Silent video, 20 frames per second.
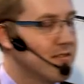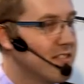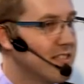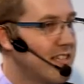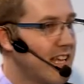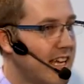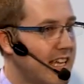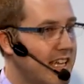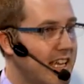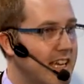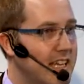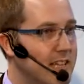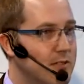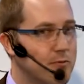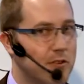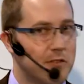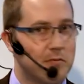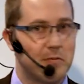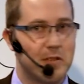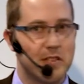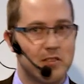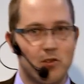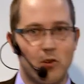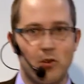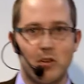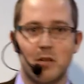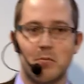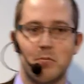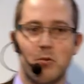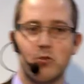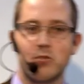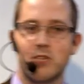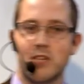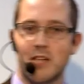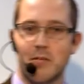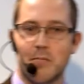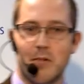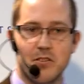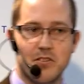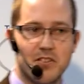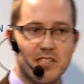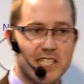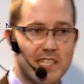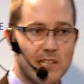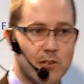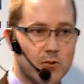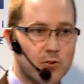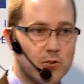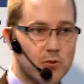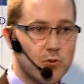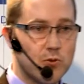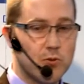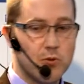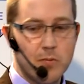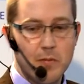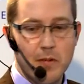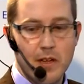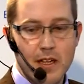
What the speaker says: decade, we've been talking mostly about CO2.